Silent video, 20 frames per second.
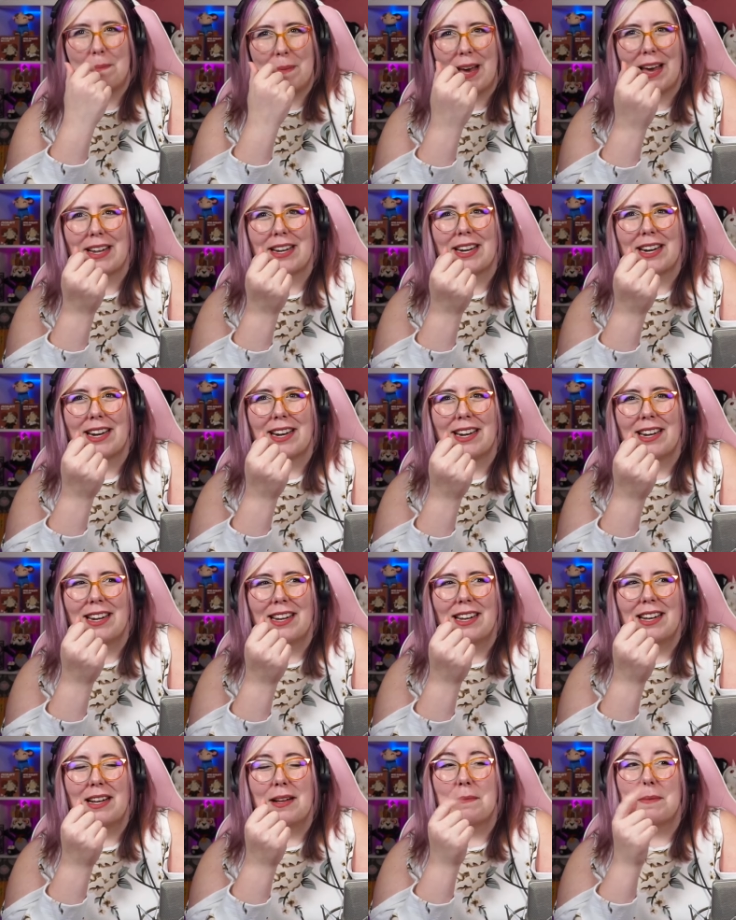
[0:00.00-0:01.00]
better,
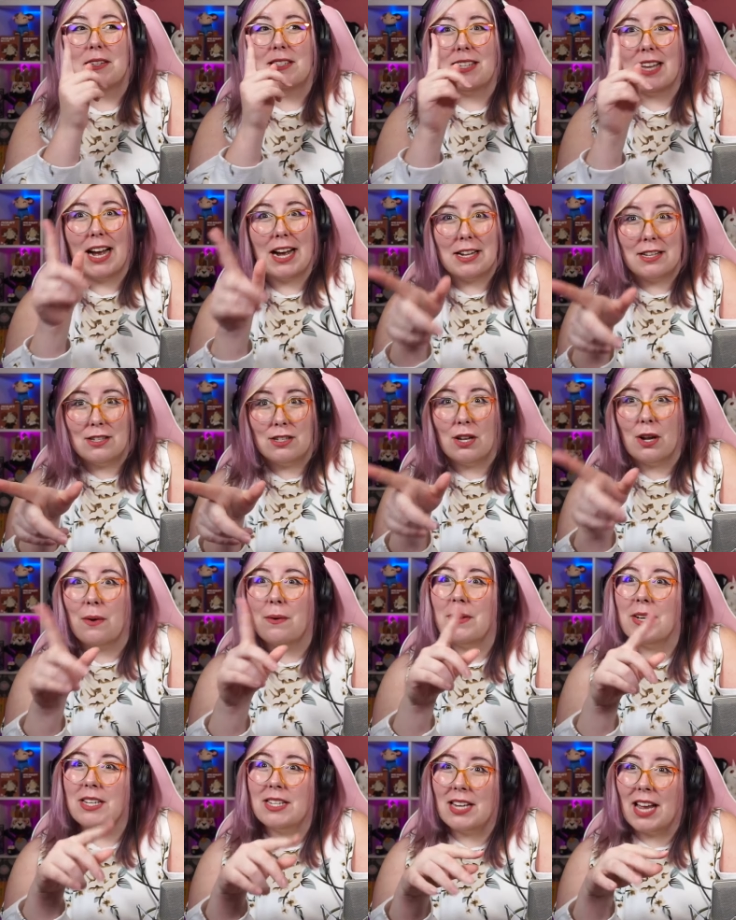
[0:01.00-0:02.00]
besides
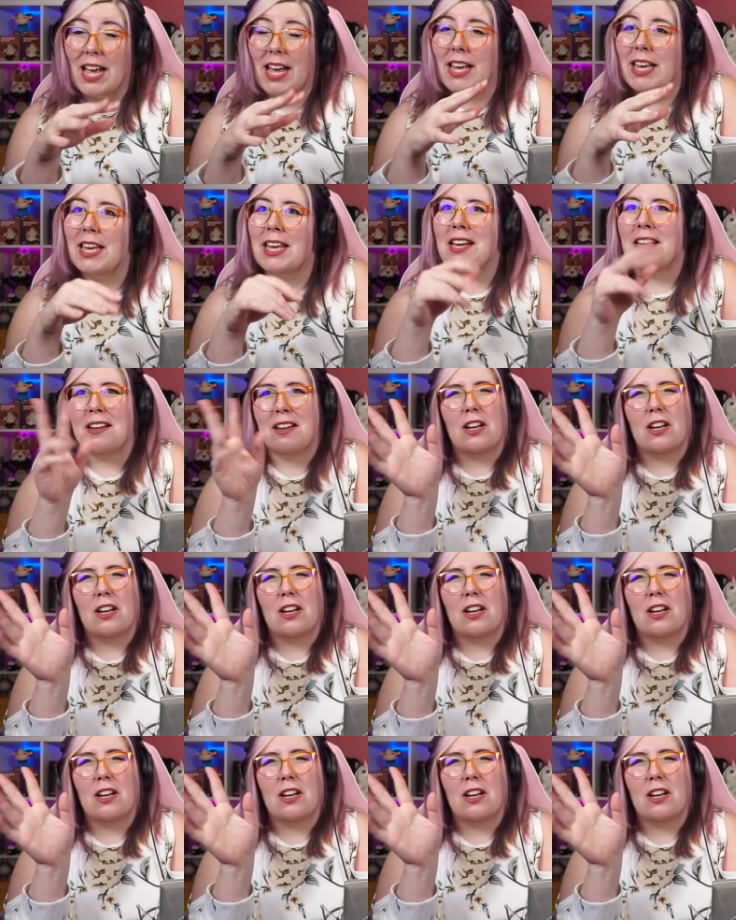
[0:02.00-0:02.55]
Zoe taking